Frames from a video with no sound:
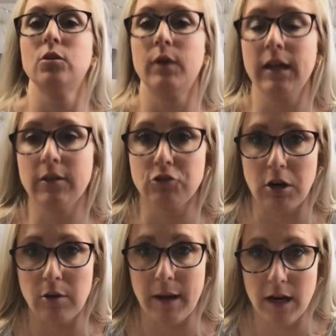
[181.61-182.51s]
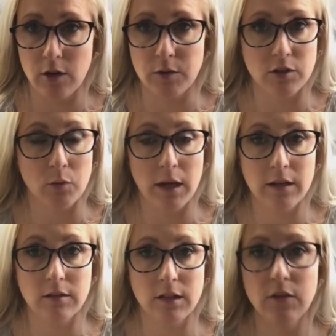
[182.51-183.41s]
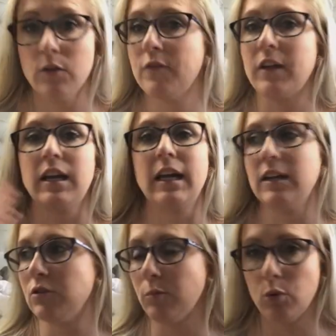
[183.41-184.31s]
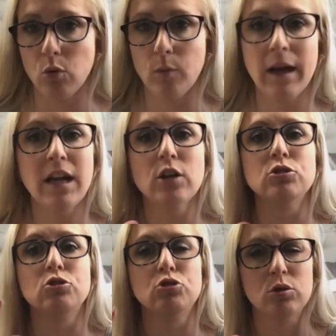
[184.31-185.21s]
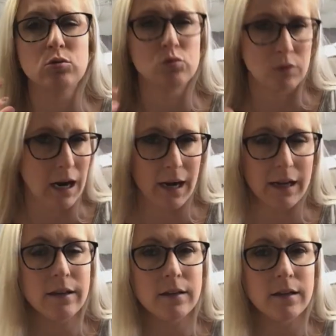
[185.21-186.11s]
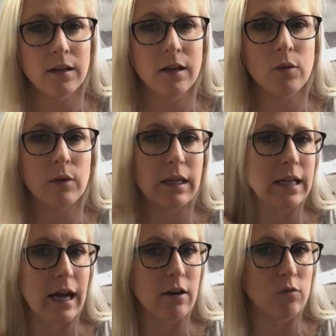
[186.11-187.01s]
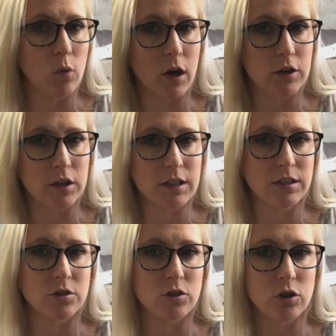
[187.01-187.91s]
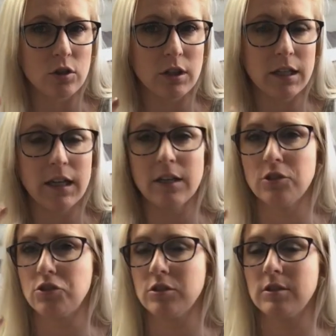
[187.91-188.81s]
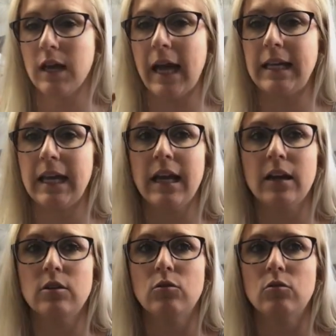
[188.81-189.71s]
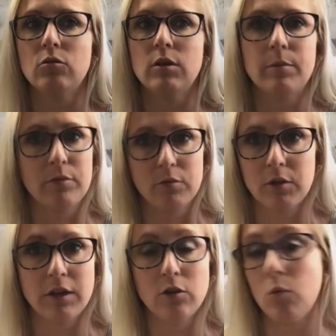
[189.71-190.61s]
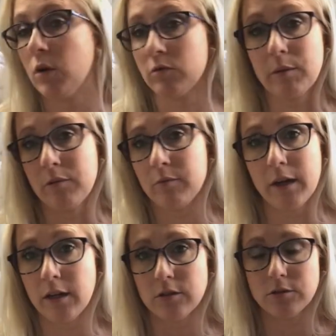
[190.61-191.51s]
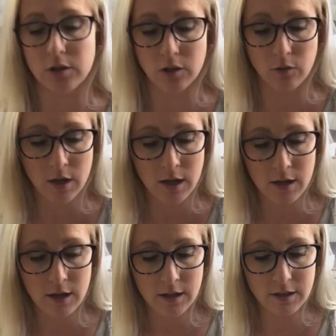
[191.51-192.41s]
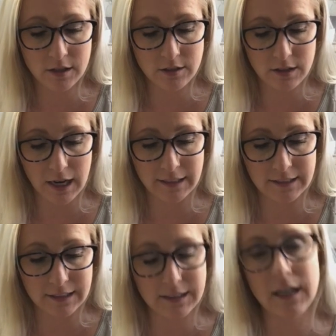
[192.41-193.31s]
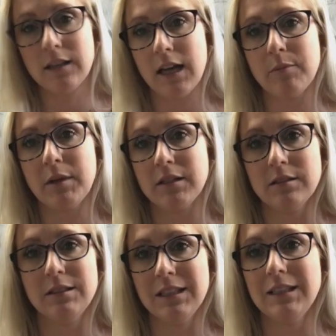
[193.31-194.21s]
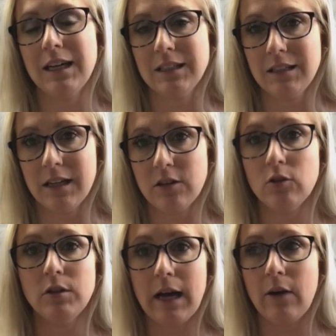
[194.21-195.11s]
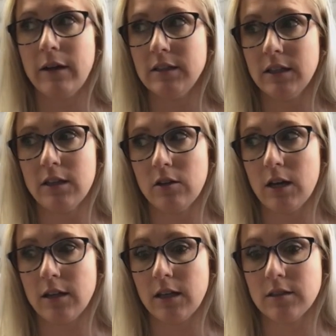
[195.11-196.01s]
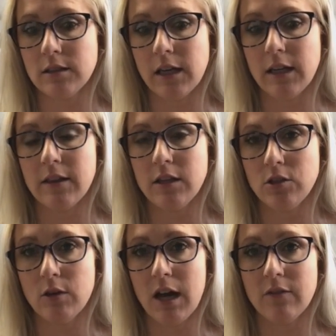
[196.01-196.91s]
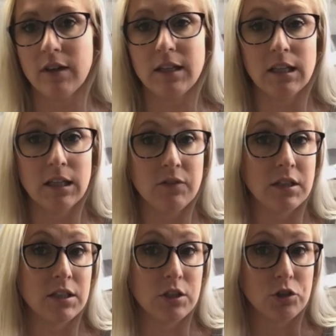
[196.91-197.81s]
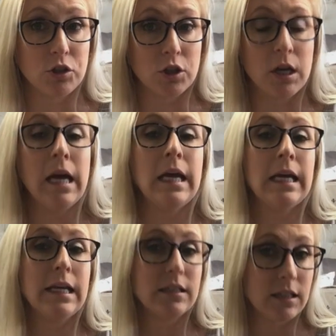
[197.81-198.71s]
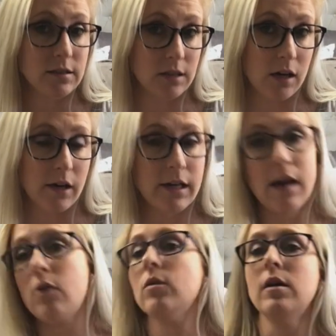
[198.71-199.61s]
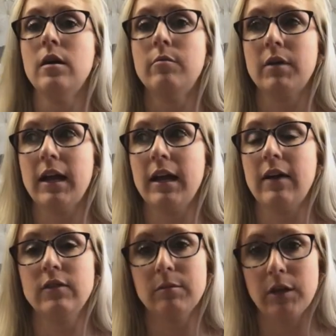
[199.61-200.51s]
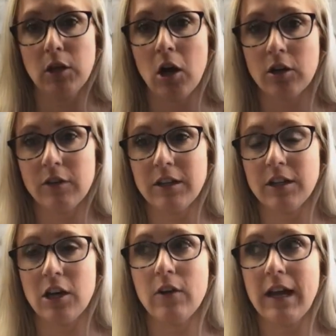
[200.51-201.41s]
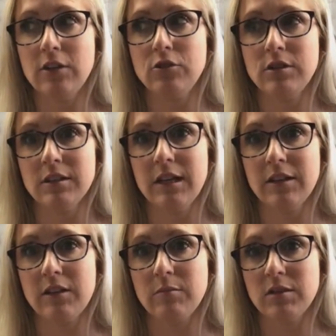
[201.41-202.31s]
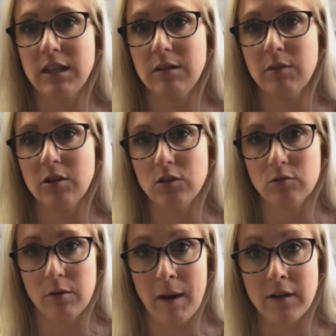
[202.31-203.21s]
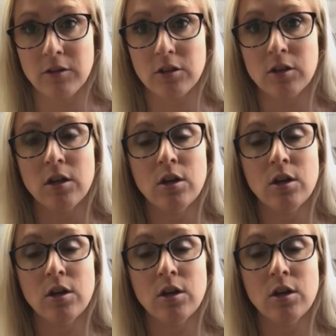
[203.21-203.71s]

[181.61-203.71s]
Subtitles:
when I get out of the shower, my hair, when it's wet, even if like I get into a pool, my hair is so dry when I get out of water because it's curly and it's just, I can't rip through it. I don't want to rip through my hair. So this I did not like because it did not detangle. Now, I did get online last night and they do have like a leave-in conditioner. It is out of stock right now, but I have it in my cart ready to go, and you can hit them to email you a reminder